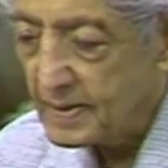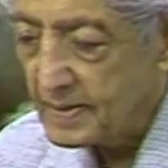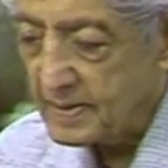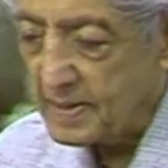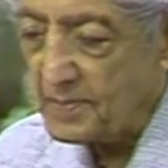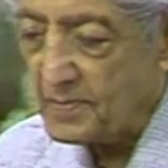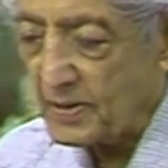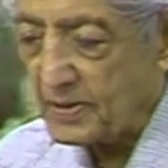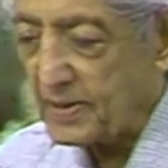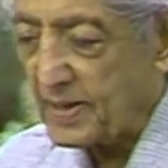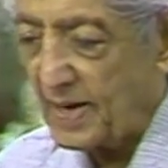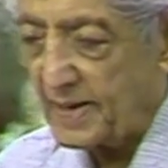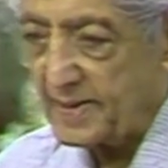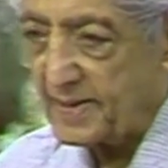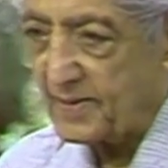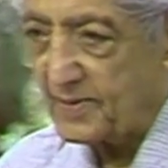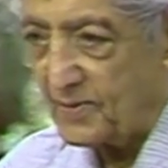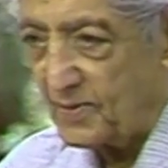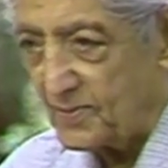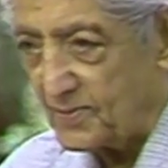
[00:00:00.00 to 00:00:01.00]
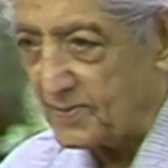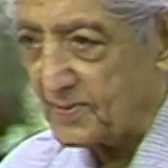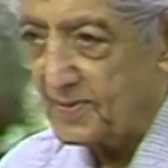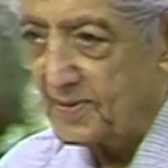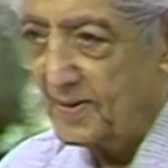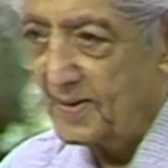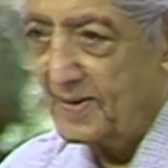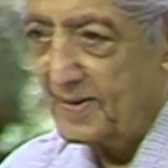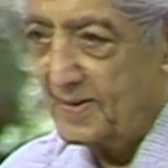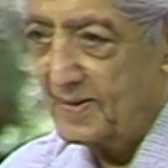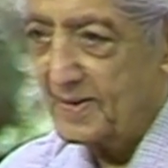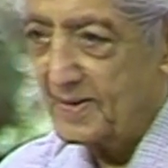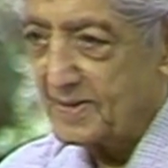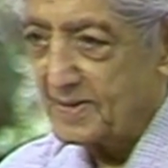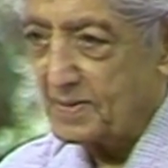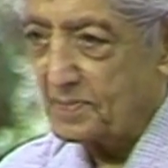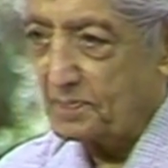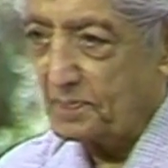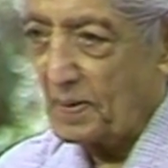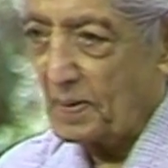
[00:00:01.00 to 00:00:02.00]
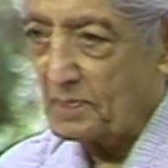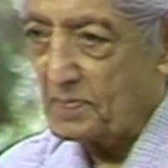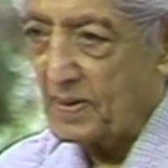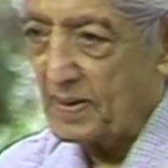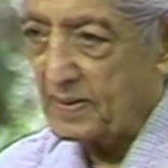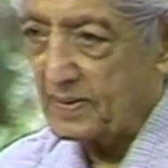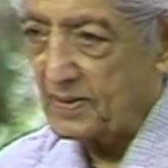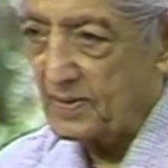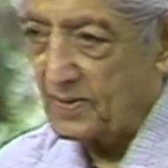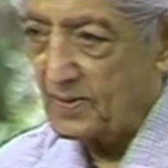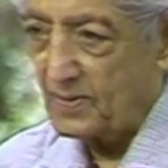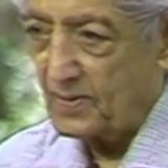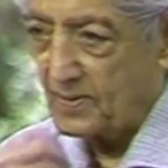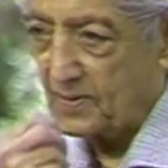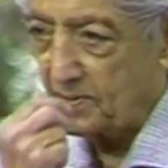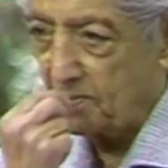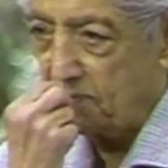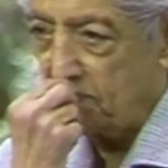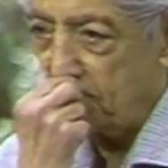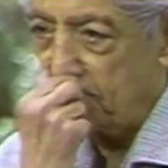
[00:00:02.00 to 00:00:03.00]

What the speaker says: Democratic or Republican or